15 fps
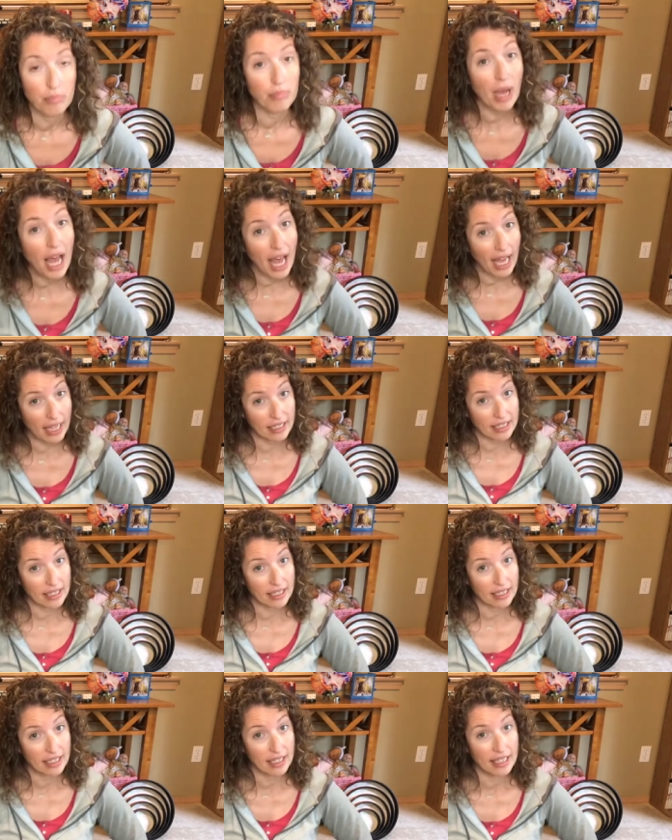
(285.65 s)
But
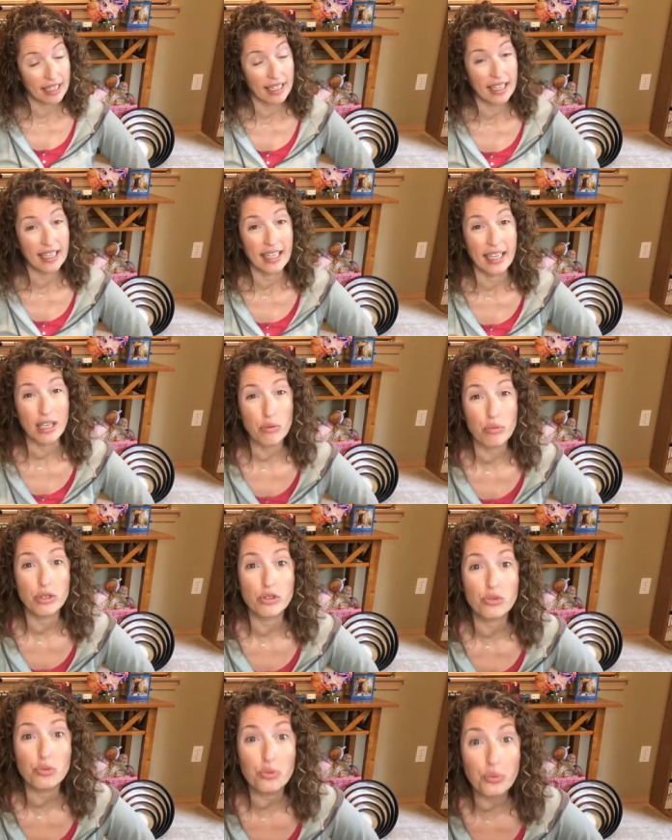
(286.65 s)
it
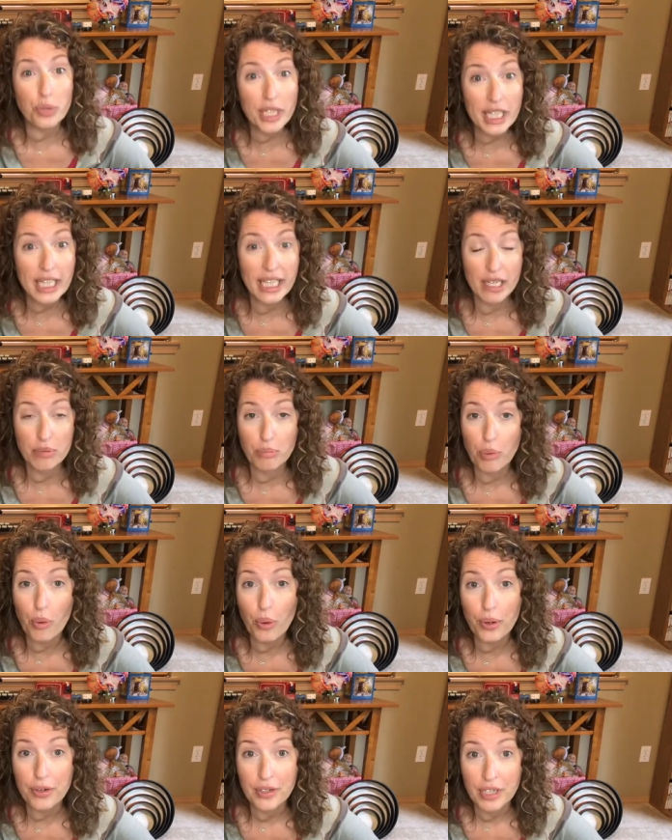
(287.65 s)
was really
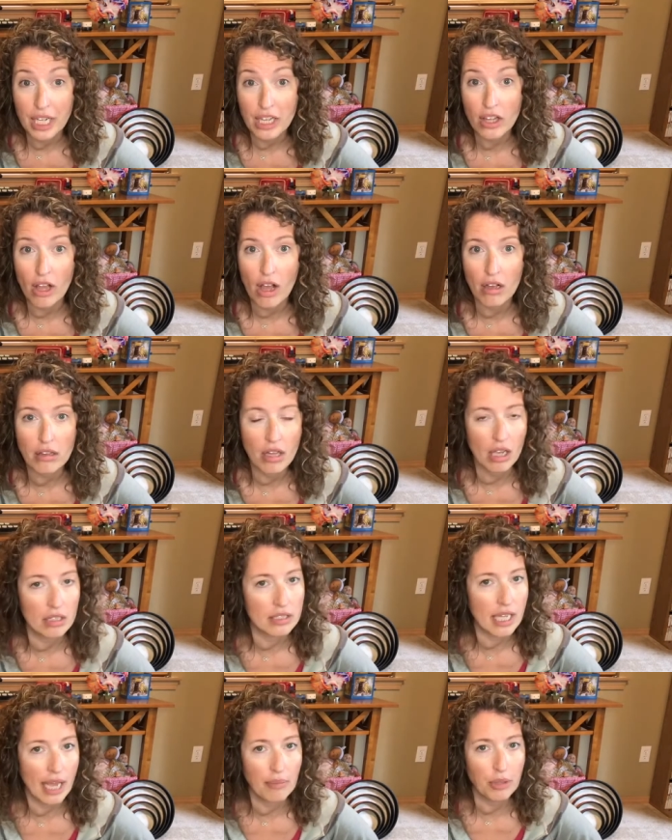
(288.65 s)
important a long, long
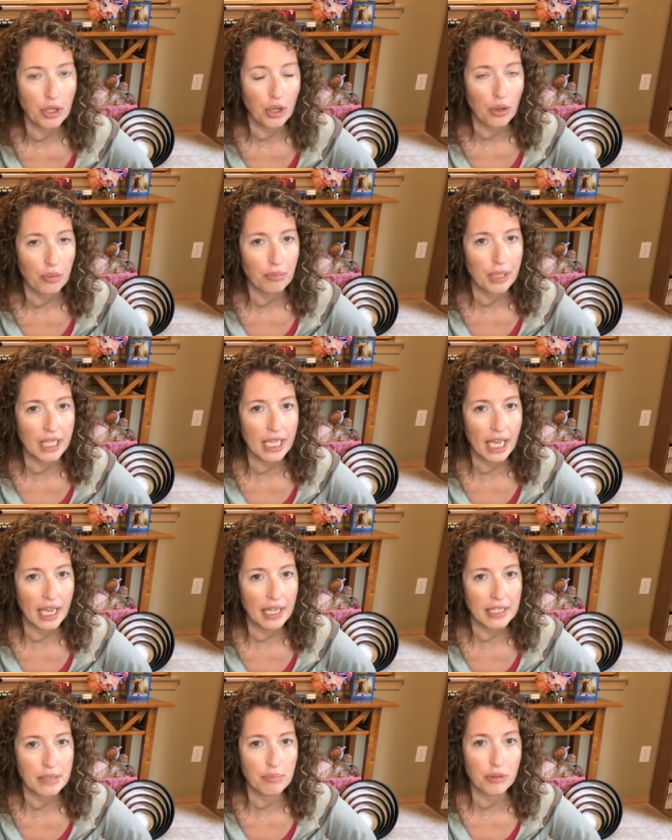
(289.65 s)
time ago
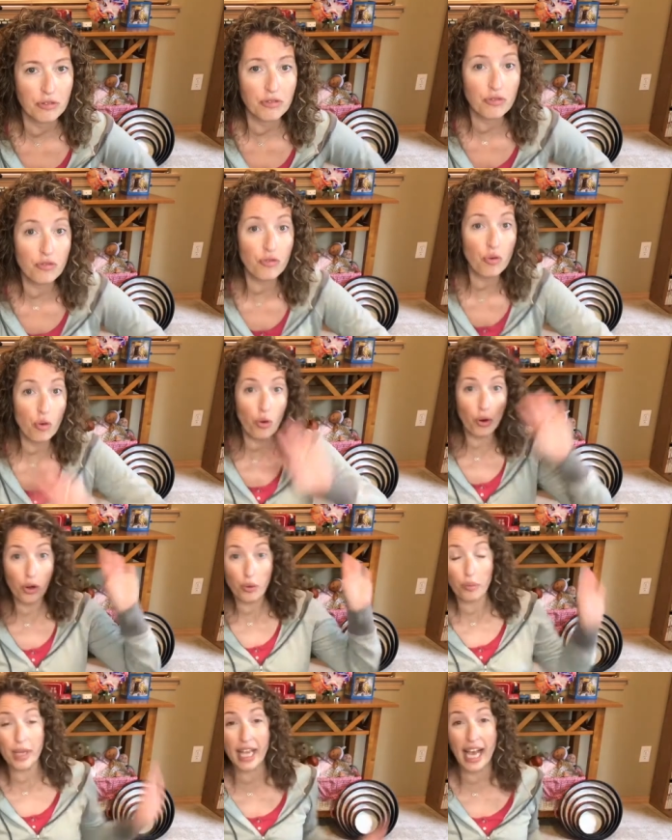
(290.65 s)
because
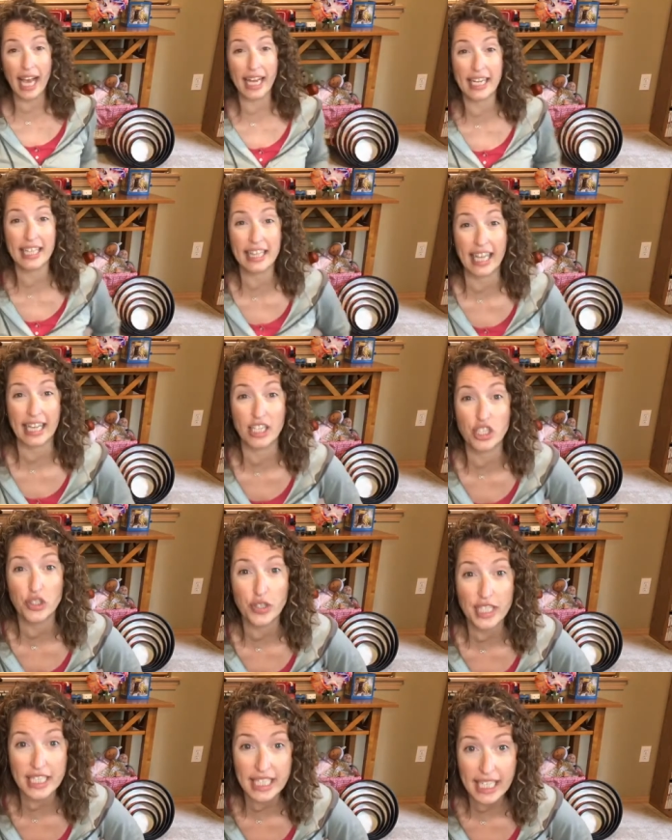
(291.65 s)
before we had
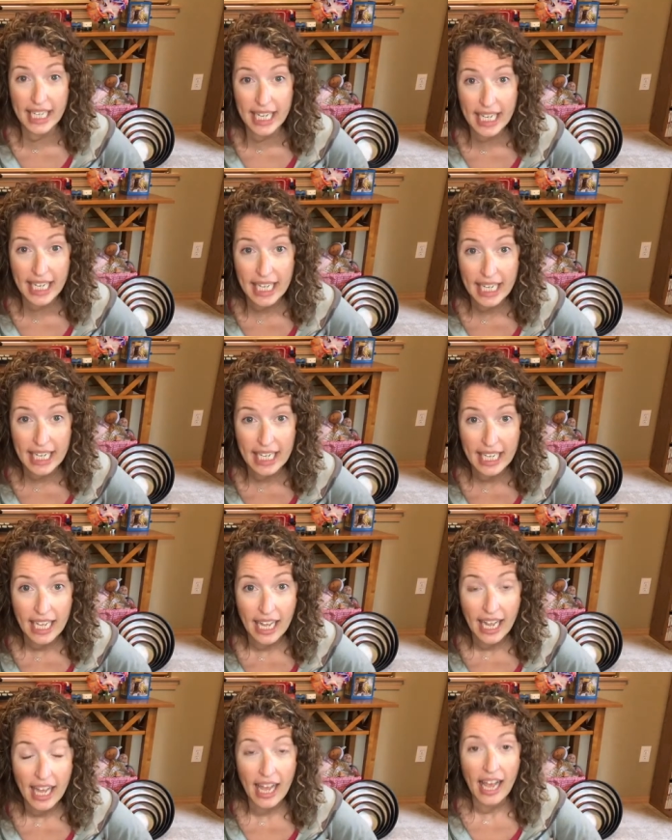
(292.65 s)
electricity,
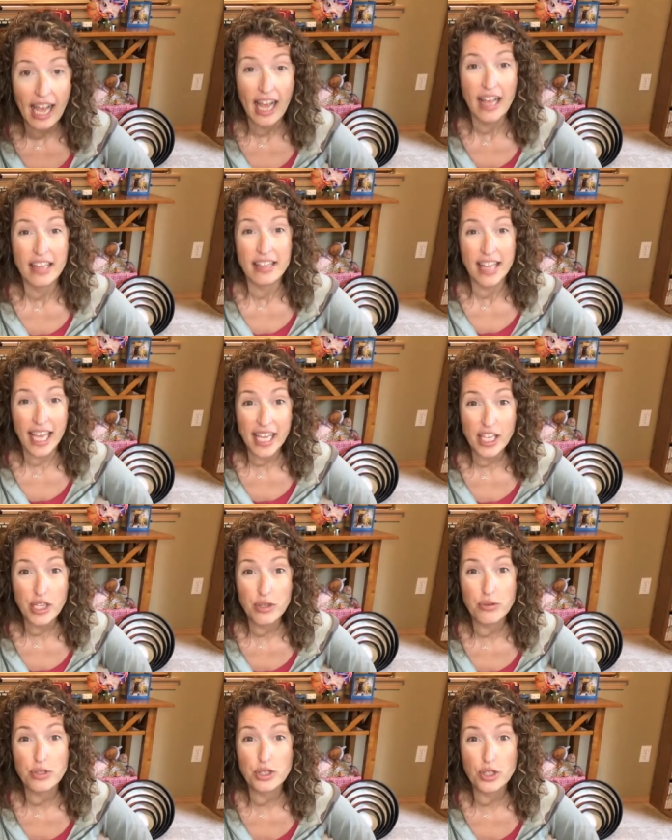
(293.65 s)
they
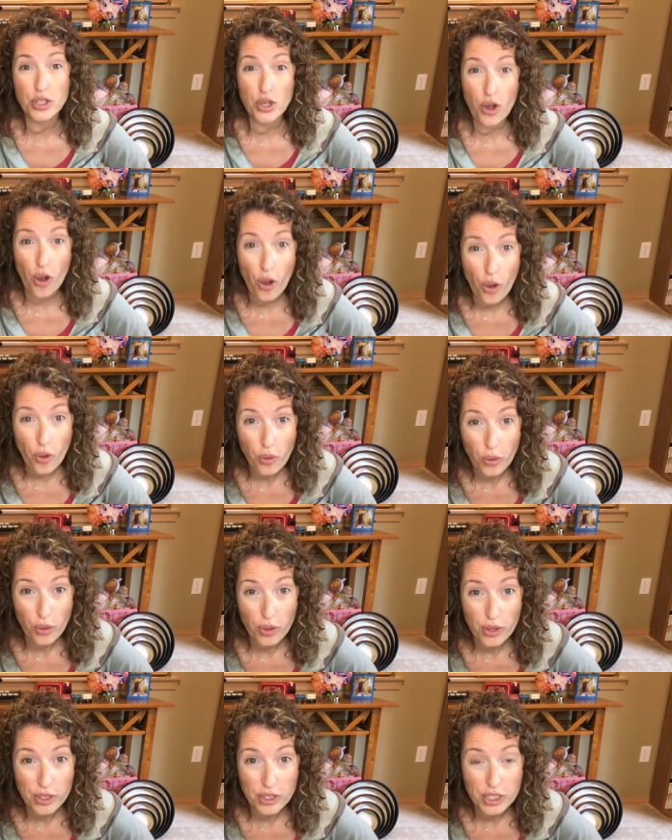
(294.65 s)
used
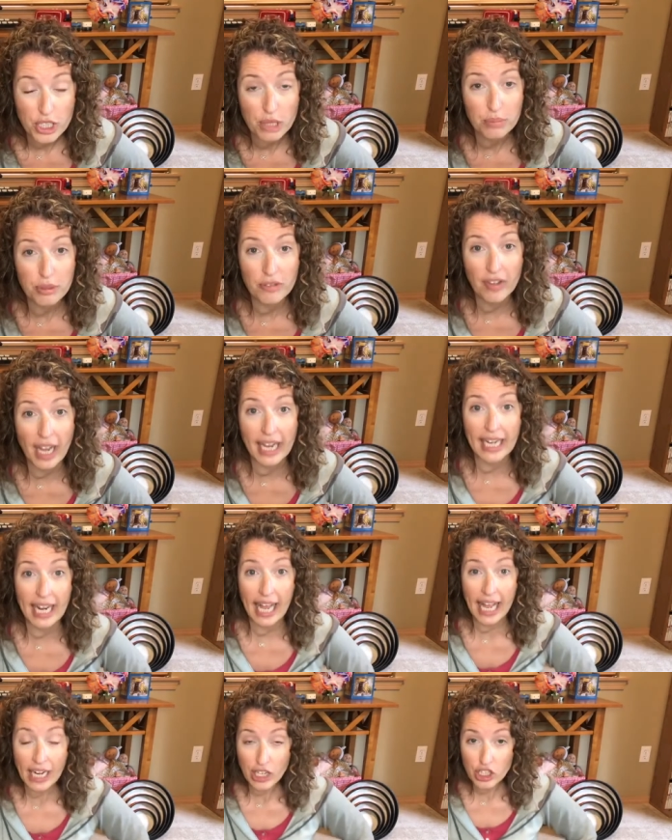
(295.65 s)
coal to provide
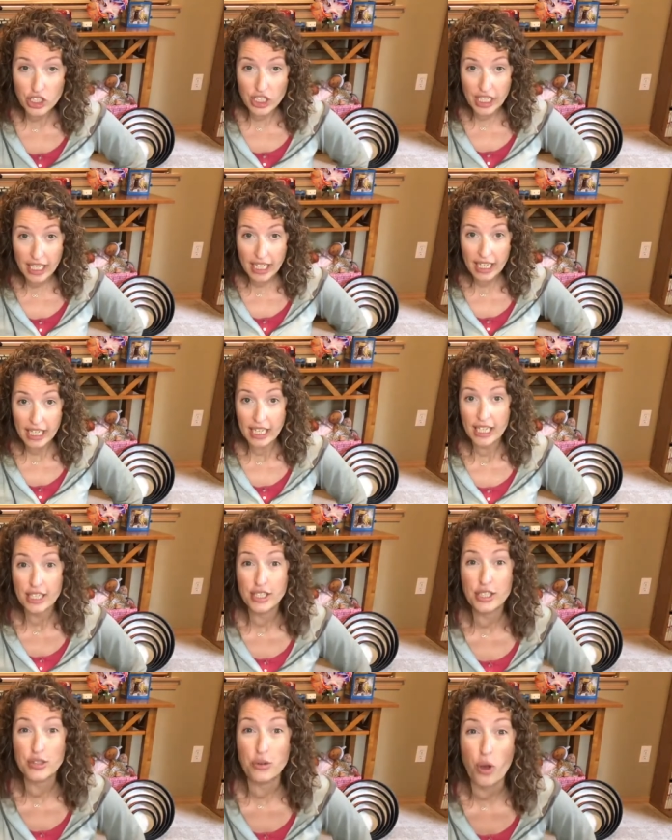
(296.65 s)
energy
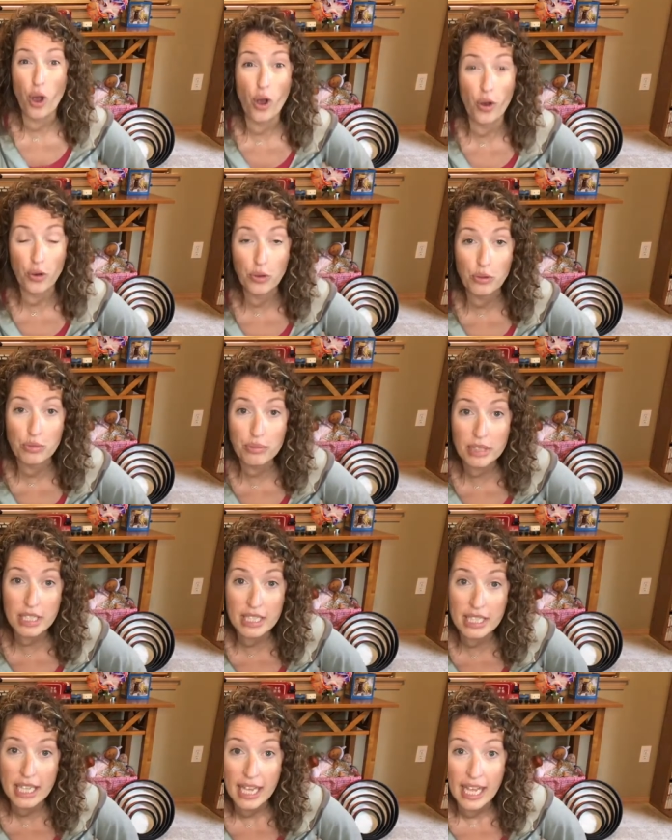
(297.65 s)
to
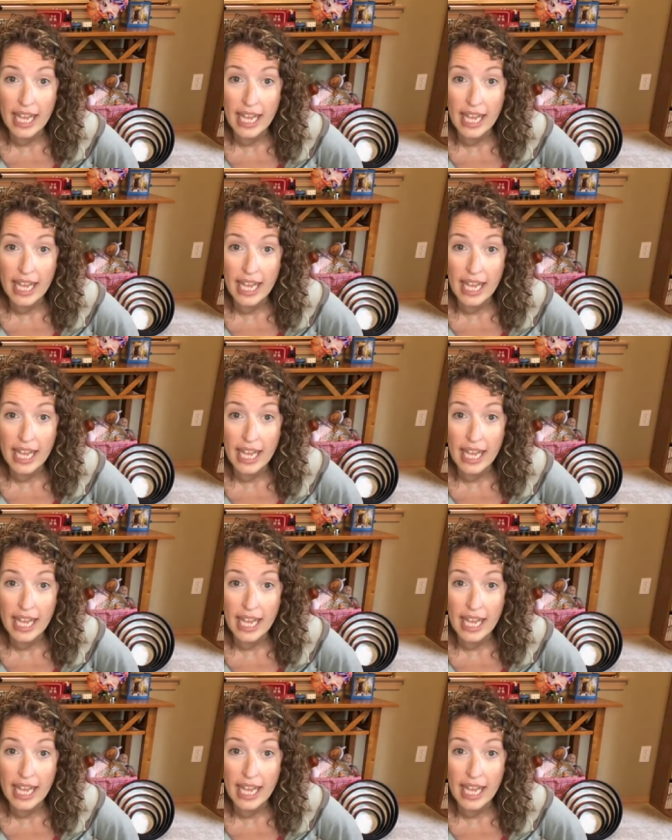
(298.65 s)
homes